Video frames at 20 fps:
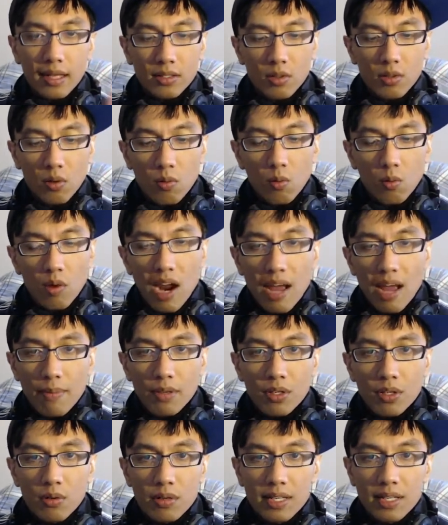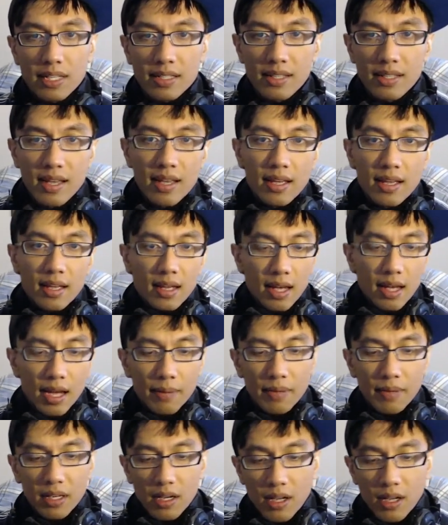So what I've been doing is I've
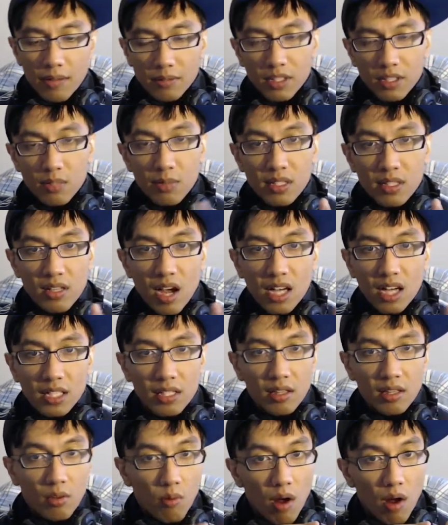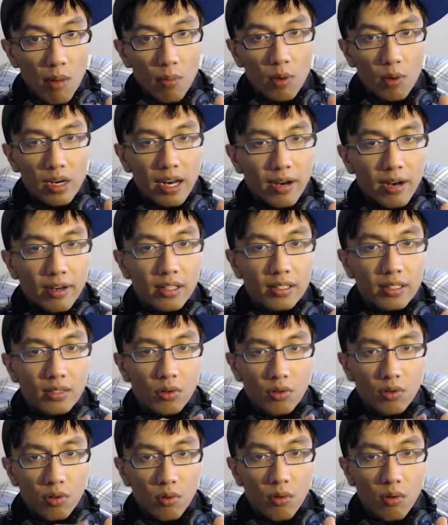been just massaging the rhomboid areas
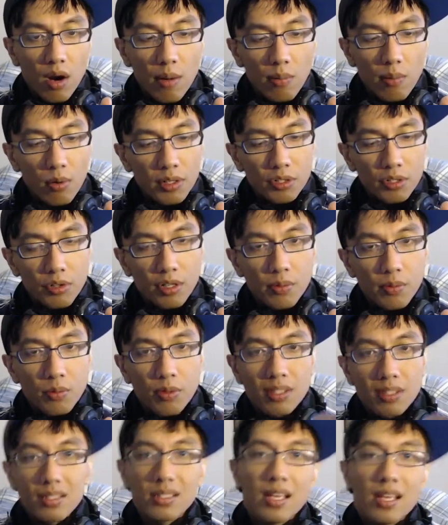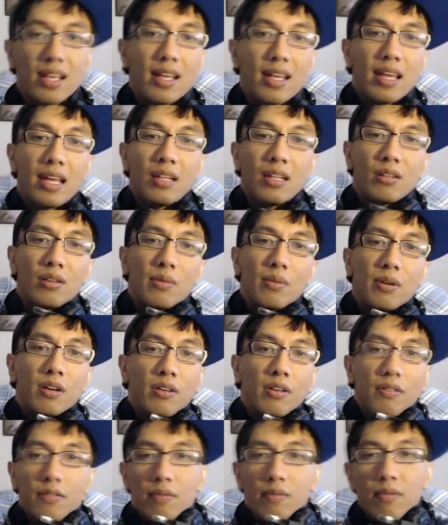or the rhomboid trigger points and a little bit
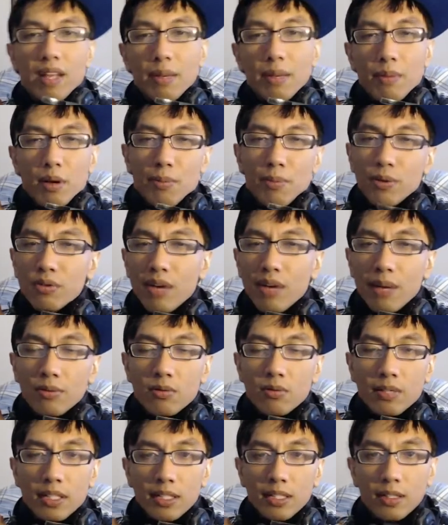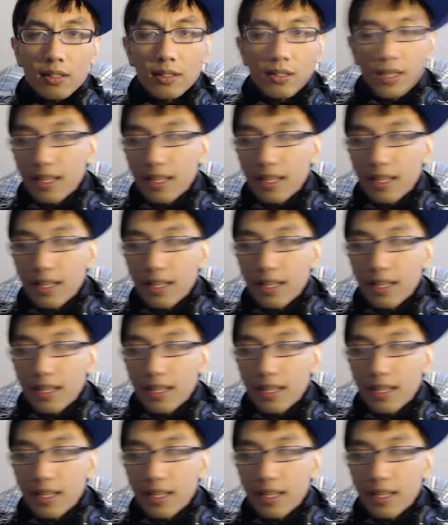of like my upper traps right here.